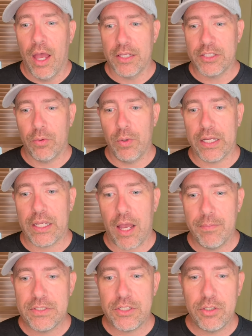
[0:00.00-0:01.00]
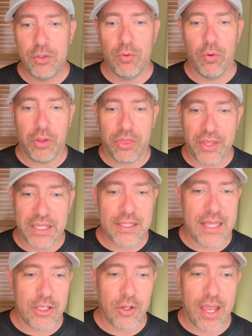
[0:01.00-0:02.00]
So when it comes to thinking
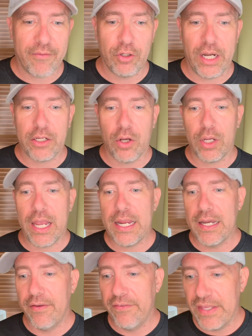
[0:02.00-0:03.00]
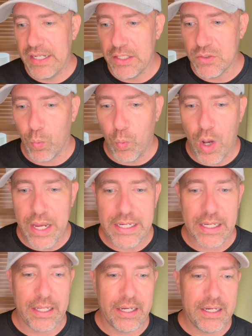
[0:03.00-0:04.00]
that you have great cocaine, if it is
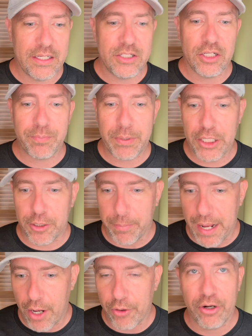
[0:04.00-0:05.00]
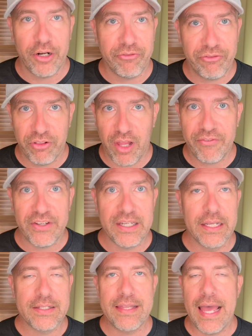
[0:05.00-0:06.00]
white and it is just pure powder and
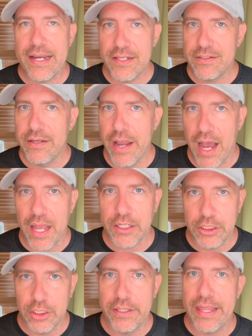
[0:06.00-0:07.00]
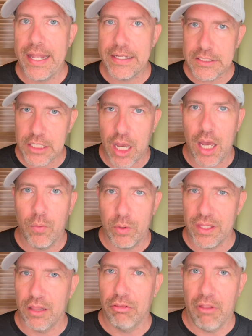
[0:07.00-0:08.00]
fluffiness, that is not good. That is cut with
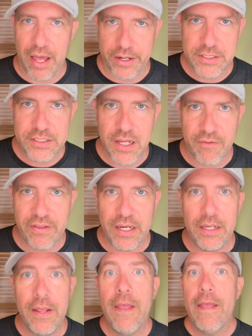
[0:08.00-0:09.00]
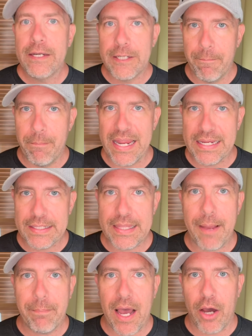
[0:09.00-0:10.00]
a lot of stuff in it to make it
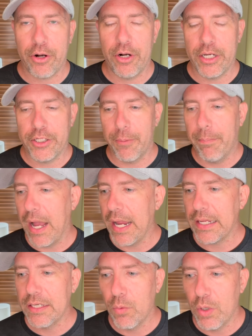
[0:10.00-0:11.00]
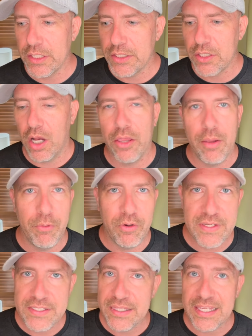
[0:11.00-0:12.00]
that powder. And you're buying into what you saw in the
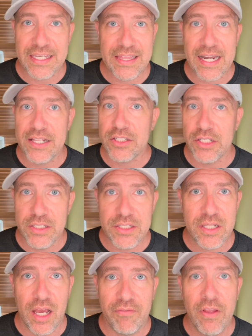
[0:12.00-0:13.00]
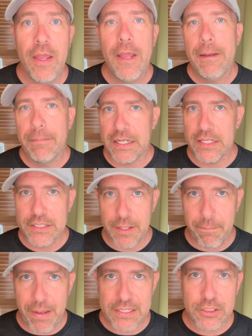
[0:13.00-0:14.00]
movies thinking that it's good stuff, because the
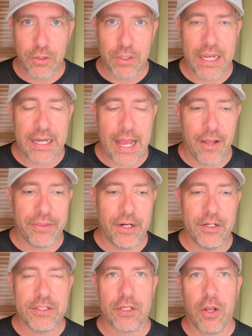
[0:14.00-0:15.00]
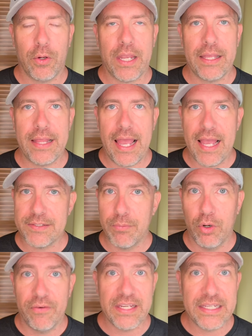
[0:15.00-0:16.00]
best cocaine out there is a cocaine that has
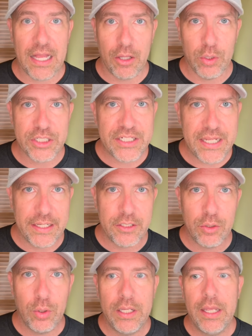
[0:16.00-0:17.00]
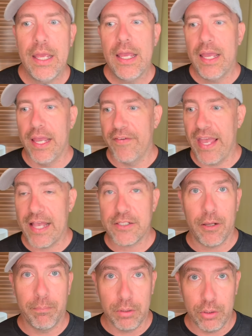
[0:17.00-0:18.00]
more of a yellowish tint to it. If it has
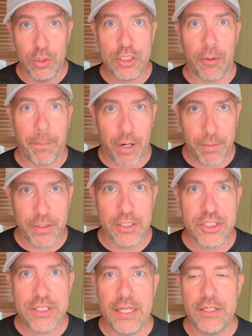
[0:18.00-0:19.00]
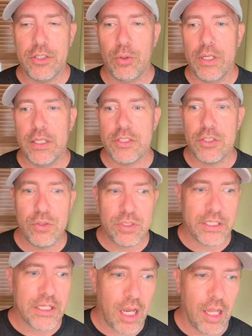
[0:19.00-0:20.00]
a bluish or purplish tint to it, it's
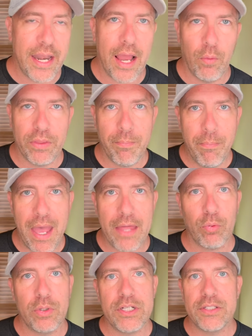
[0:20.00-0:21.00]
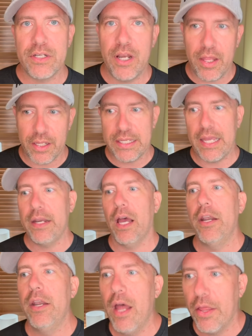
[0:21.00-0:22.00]
usually cut now with meth, which is
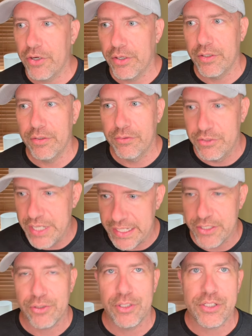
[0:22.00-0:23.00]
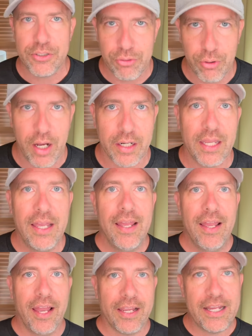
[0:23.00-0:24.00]
another dangerous drug.
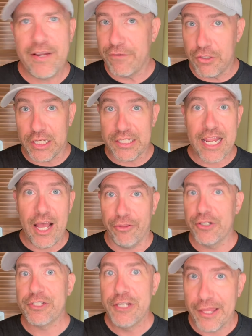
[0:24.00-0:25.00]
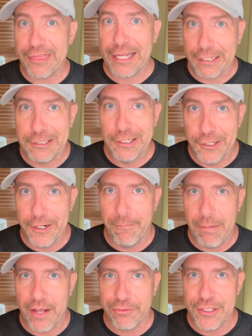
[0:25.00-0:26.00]
Again, if you can tell, there's nothing good
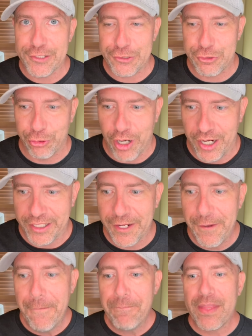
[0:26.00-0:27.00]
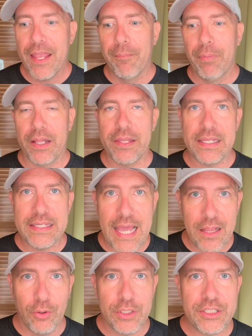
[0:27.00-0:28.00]
about this drug. But the
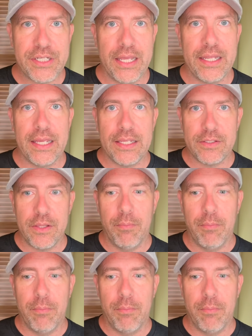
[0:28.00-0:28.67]
yellowish tint is the